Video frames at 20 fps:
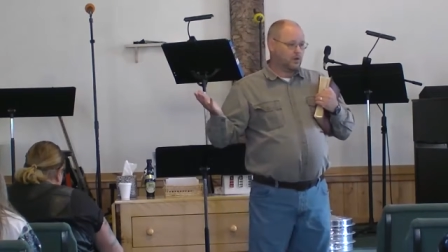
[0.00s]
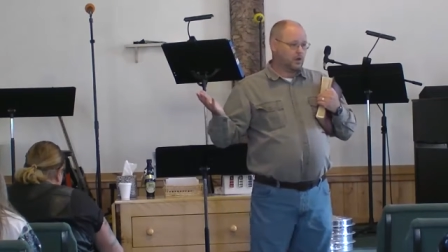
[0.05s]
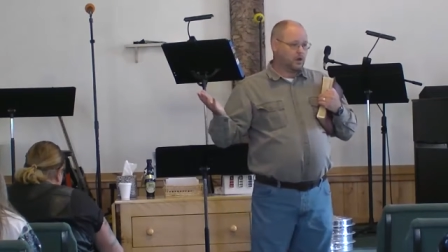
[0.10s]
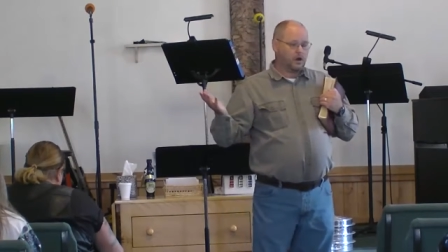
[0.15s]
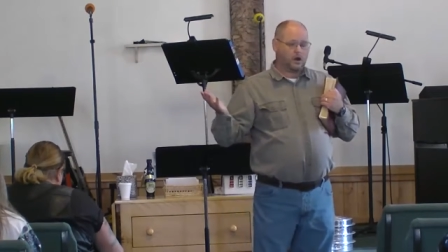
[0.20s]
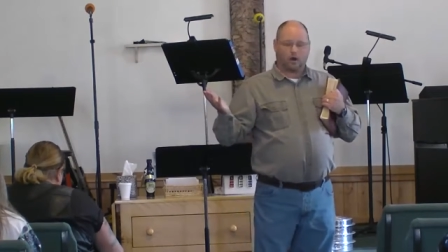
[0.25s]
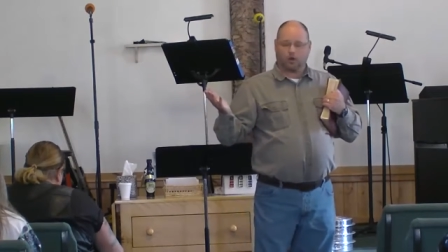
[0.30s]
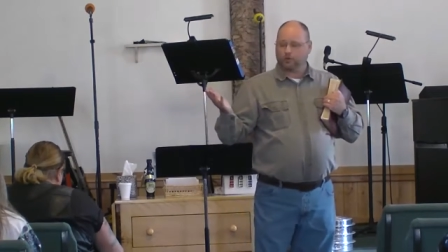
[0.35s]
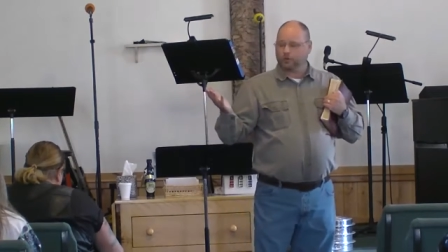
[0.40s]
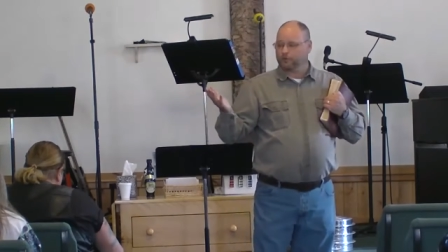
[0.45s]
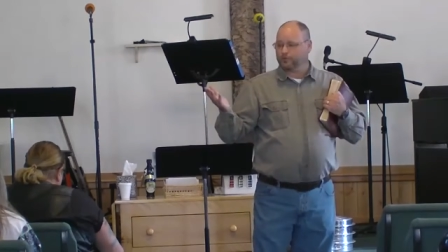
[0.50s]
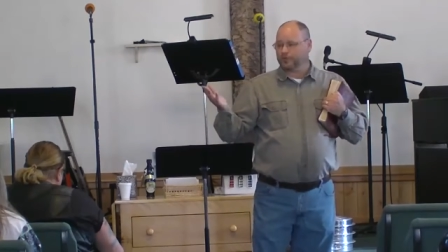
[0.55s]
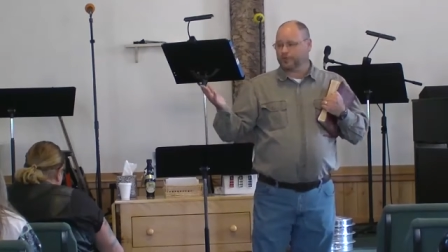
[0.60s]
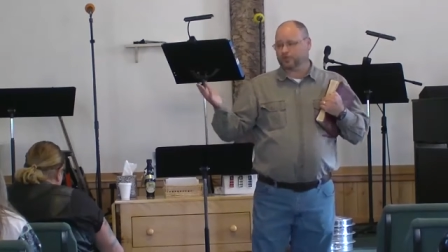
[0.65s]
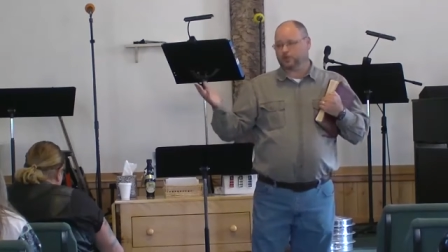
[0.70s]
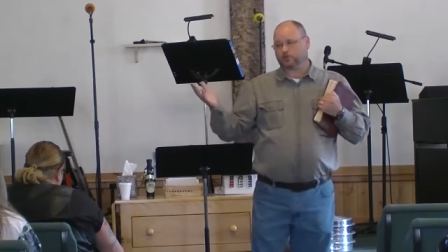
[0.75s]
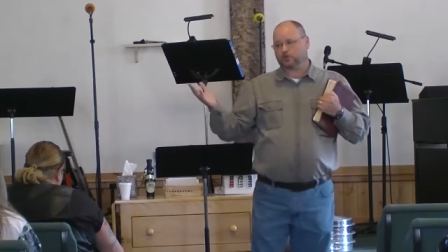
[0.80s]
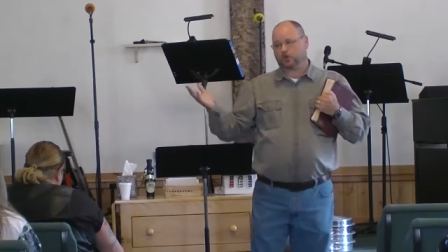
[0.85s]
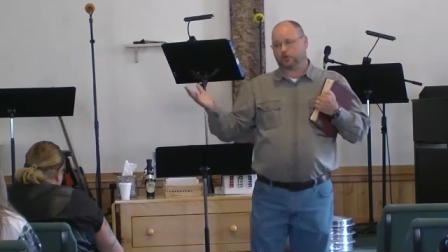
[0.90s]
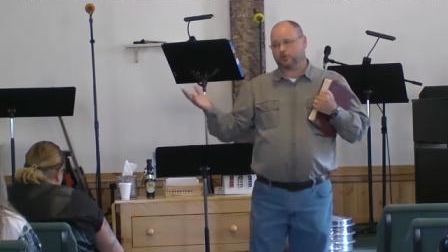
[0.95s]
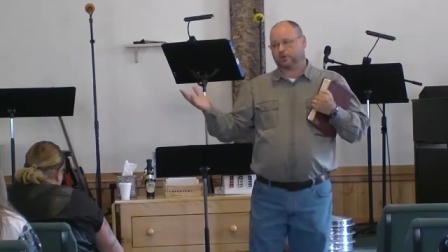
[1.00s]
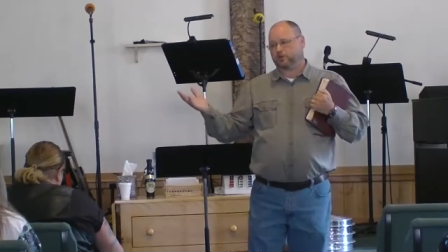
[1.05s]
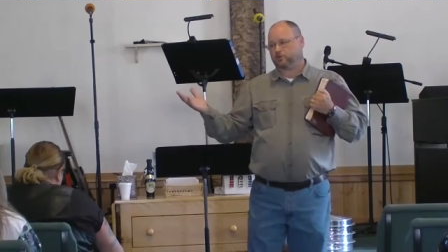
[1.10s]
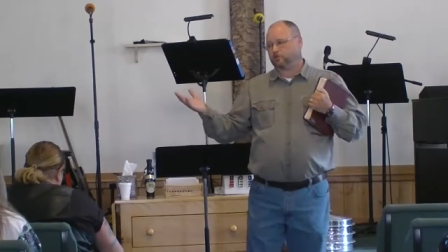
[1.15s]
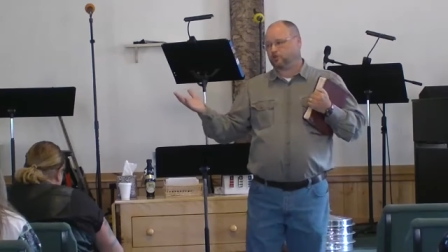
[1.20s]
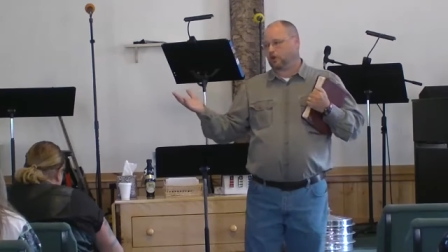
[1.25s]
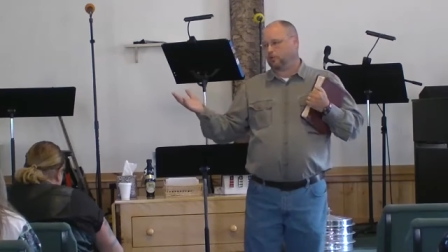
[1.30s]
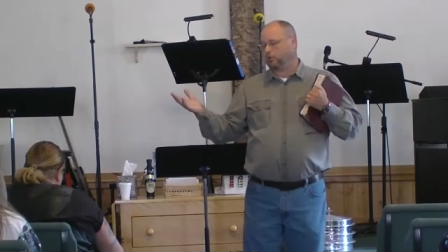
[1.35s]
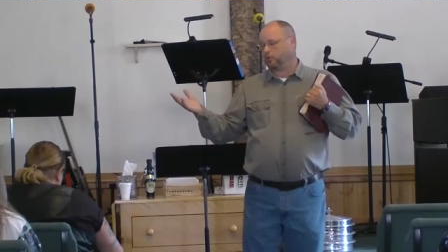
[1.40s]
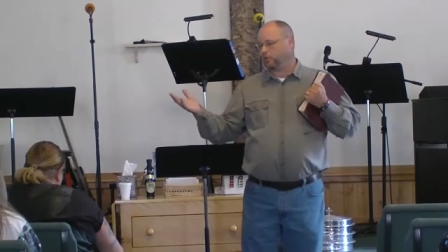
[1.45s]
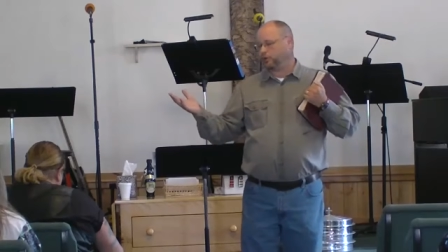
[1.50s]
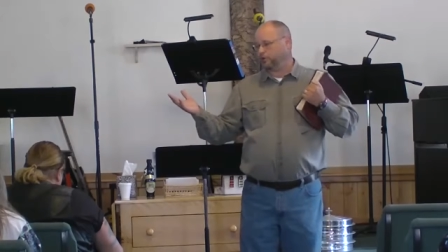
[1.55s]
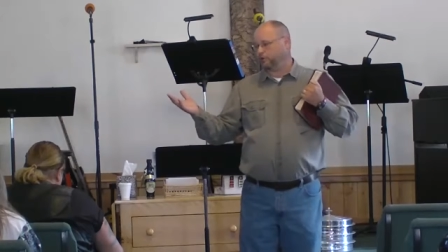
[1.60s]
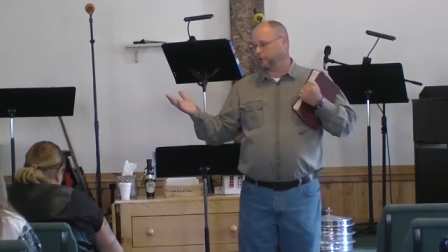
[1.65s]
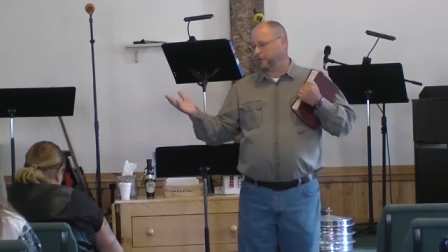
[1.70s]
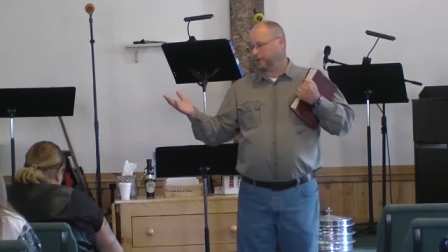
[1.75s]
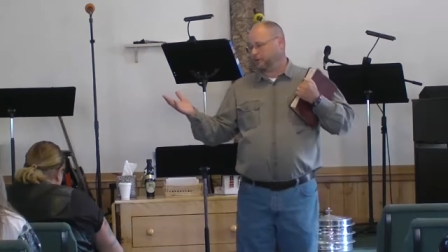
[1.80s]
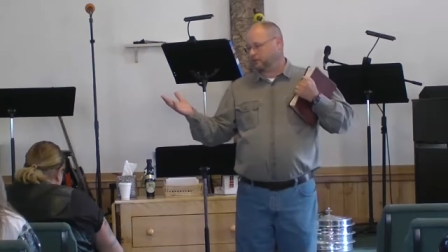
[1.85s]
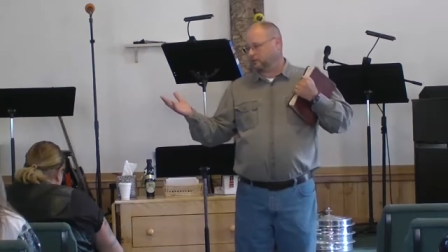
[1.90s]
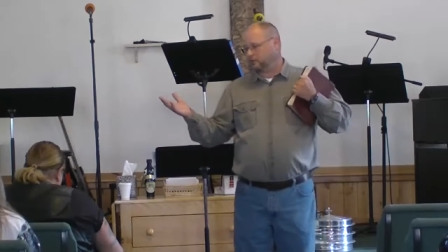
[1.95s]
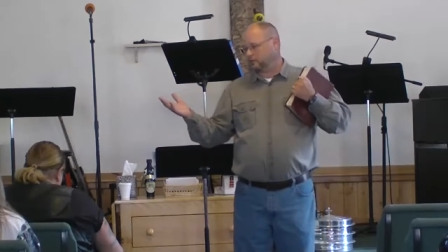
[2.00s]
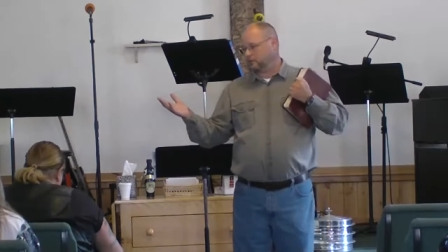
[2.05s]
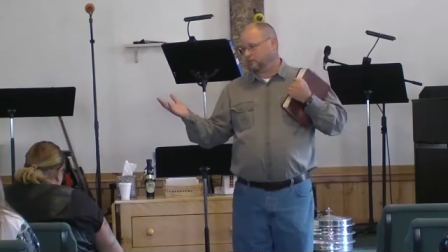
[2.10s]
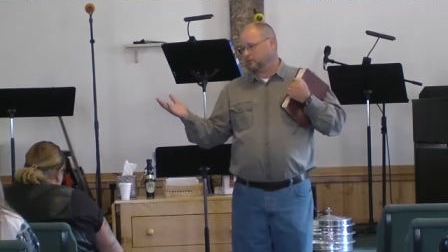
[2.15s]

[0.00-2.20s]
oh, we'd be in so much trouble, wouldn't we?